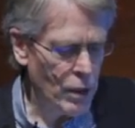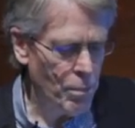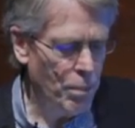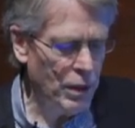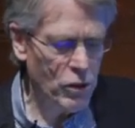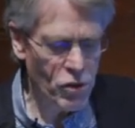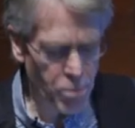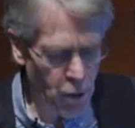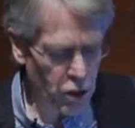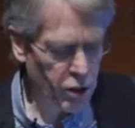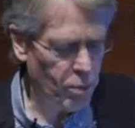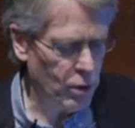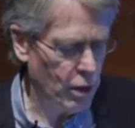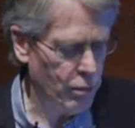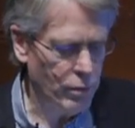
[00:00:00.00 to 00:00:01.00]
But there's
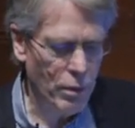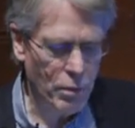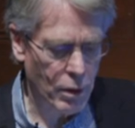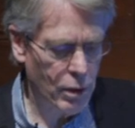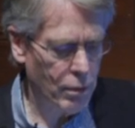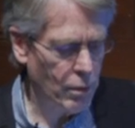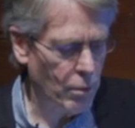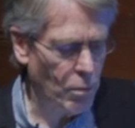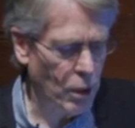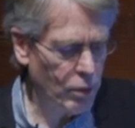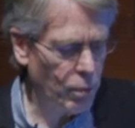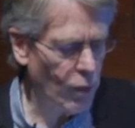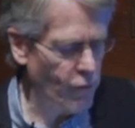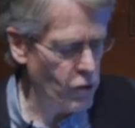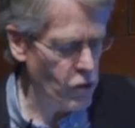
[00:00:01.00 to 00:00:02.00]
multiple, of,
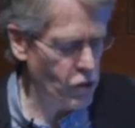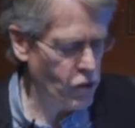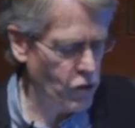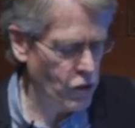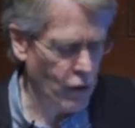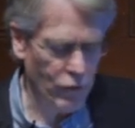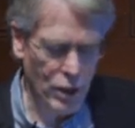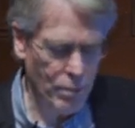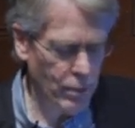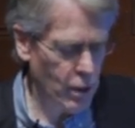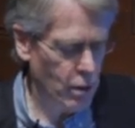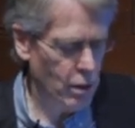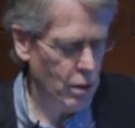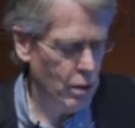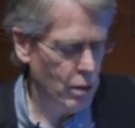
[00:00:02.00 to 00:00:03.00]
multiple versions of them.
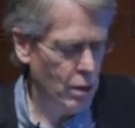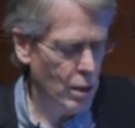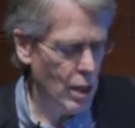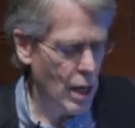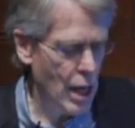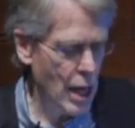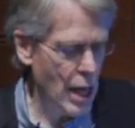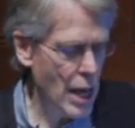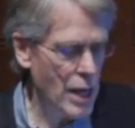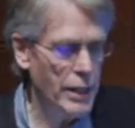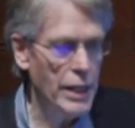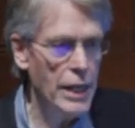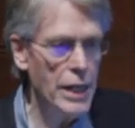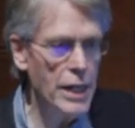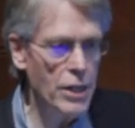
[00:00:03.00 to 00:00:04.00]

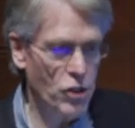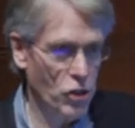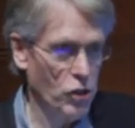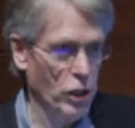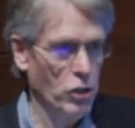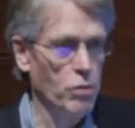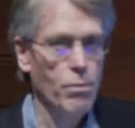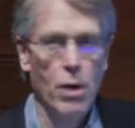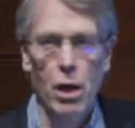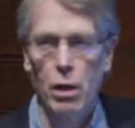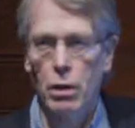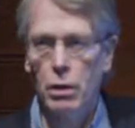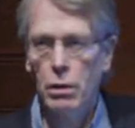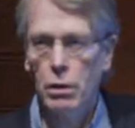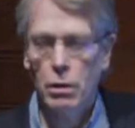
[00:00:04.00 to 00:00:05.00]
And each such
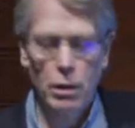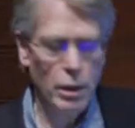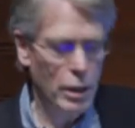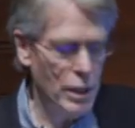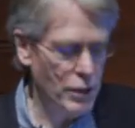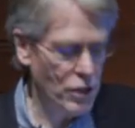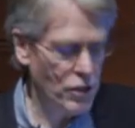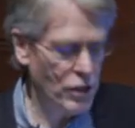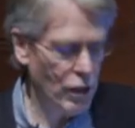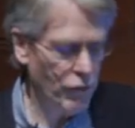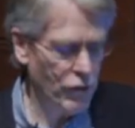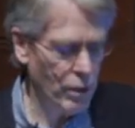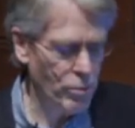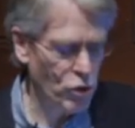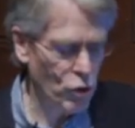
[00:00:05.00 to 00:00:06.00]
model is
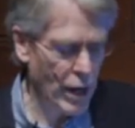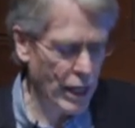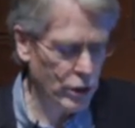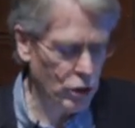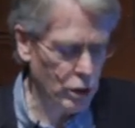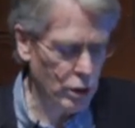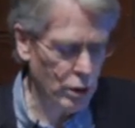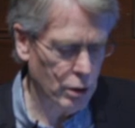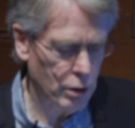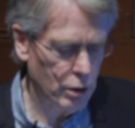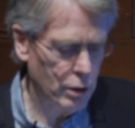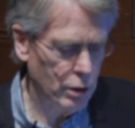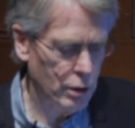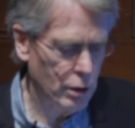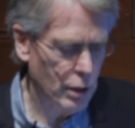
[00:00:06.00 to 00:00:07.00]
itself an abstraction.
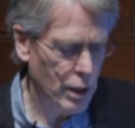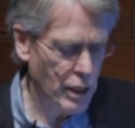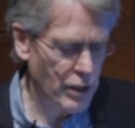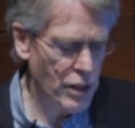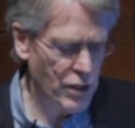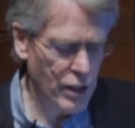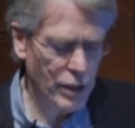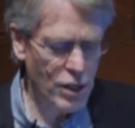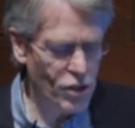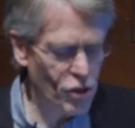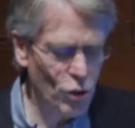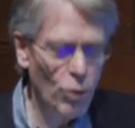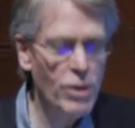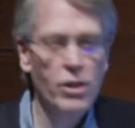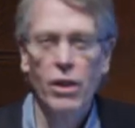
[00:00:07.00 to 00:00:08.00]
As I said, these
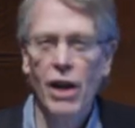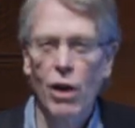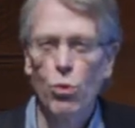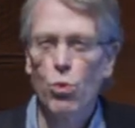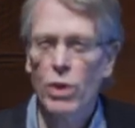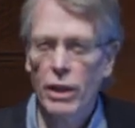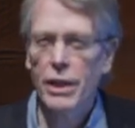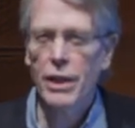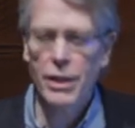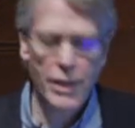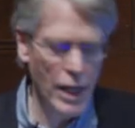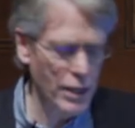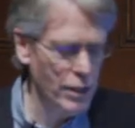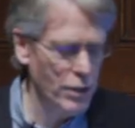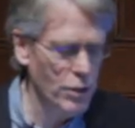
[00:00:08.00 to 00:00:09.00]
stories are not really
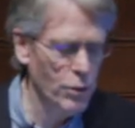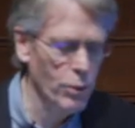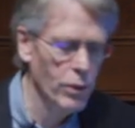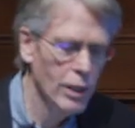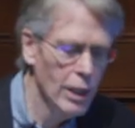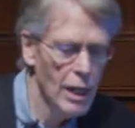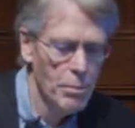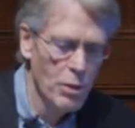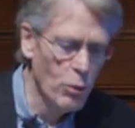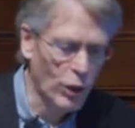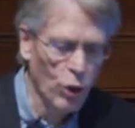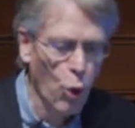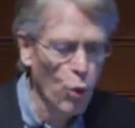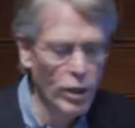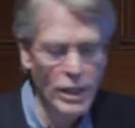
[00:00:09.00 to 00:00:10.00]
intended to be
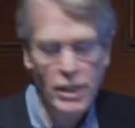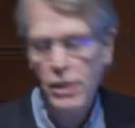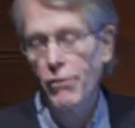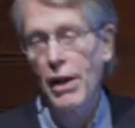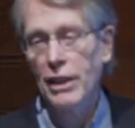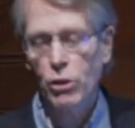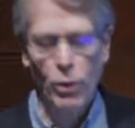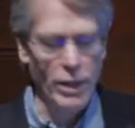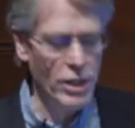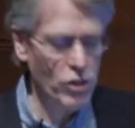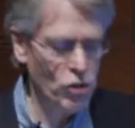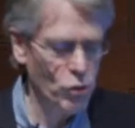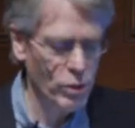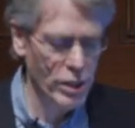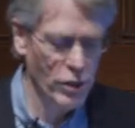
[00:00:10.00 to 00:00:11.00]
recordings of actual
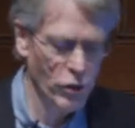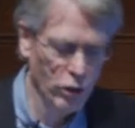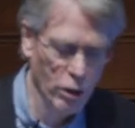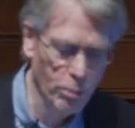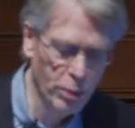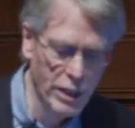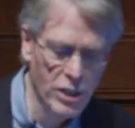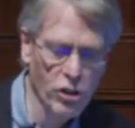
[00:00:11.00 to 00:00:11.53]
histories or complete